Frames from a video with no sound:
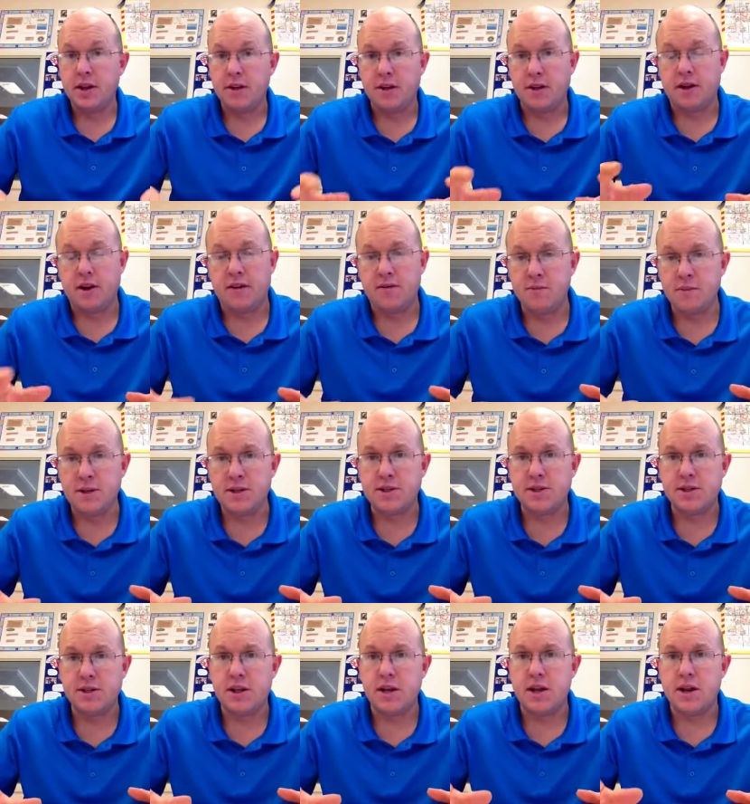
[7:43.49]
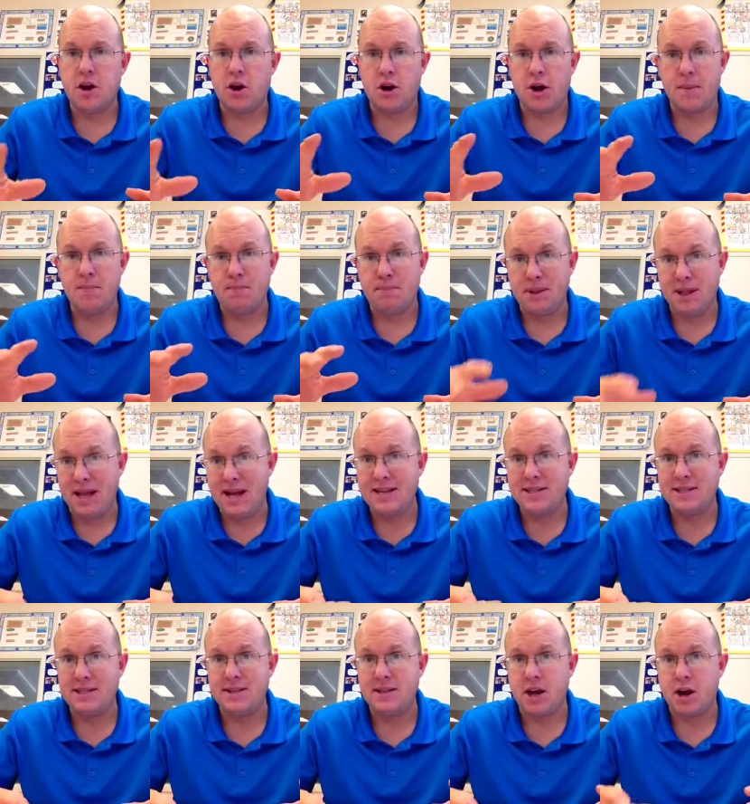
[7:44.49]
The governments that are
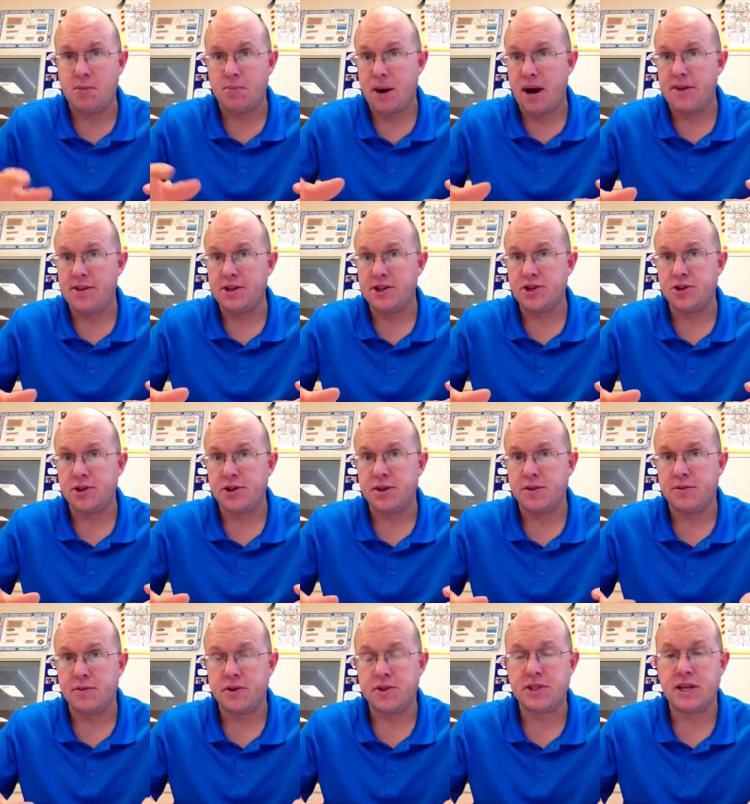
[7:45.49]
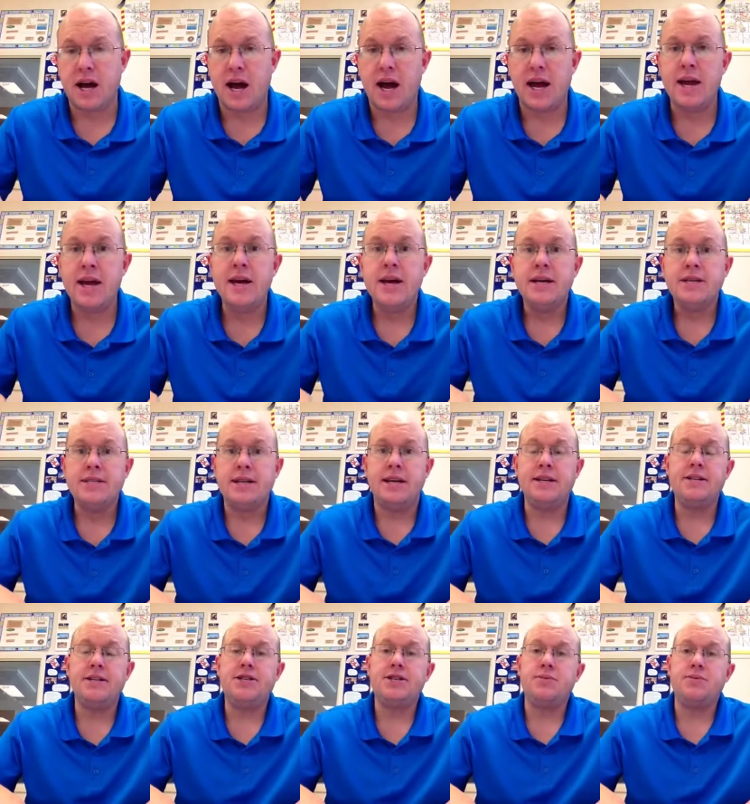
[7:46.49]
implanted there by the Treaty of Versailles
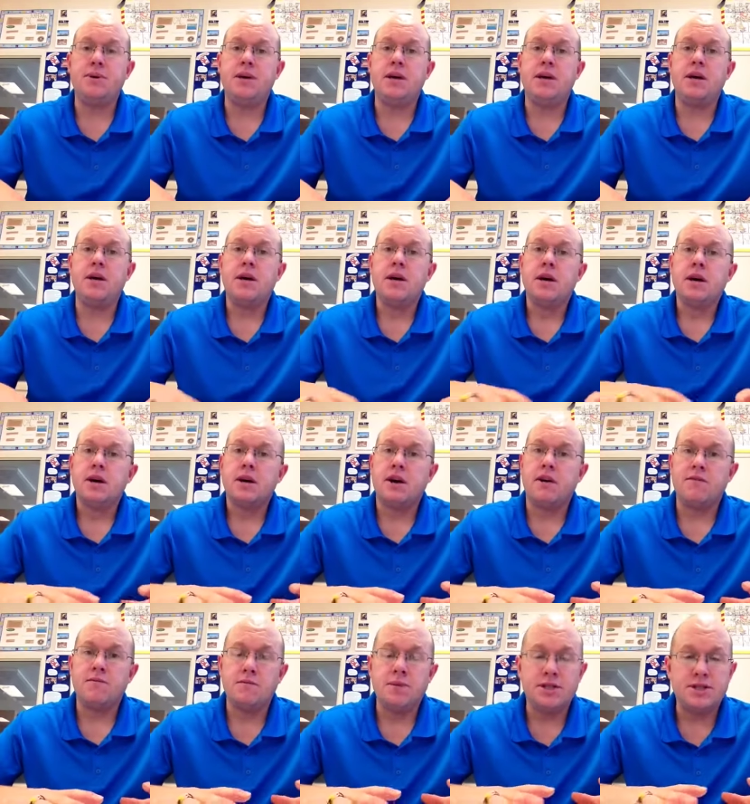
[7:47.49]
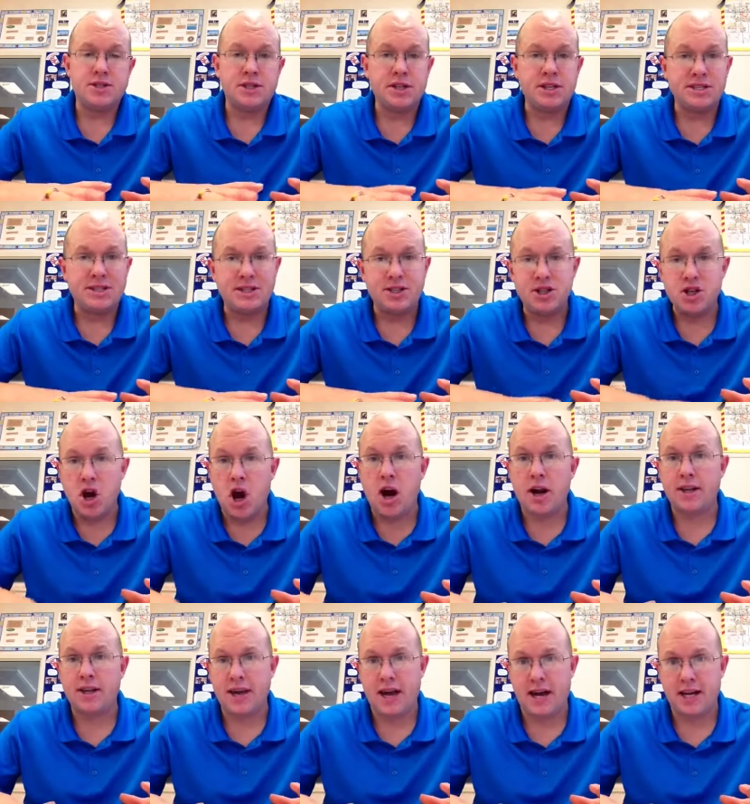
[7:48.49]
tended to be governments that did
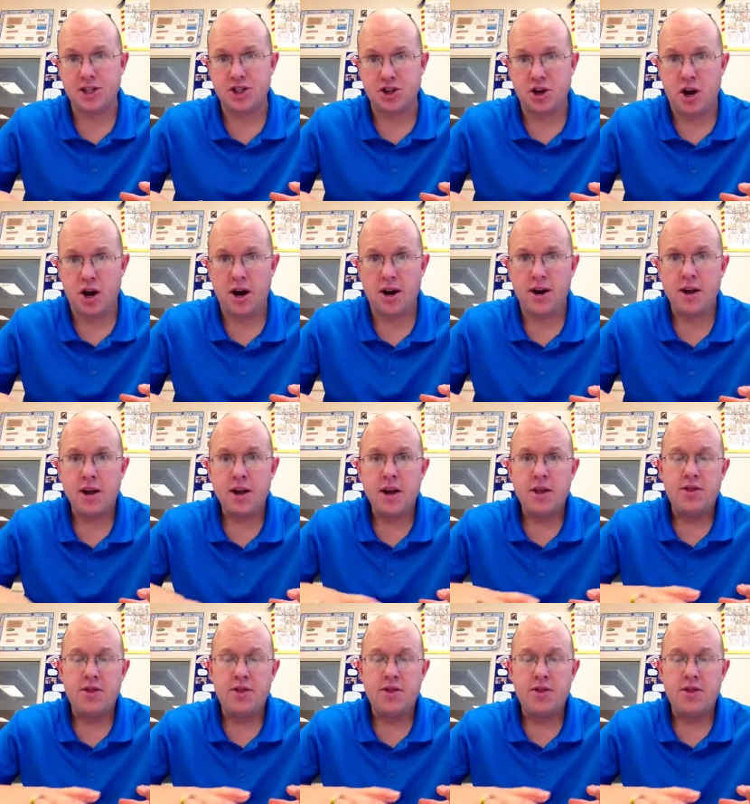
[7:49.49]
not catch on.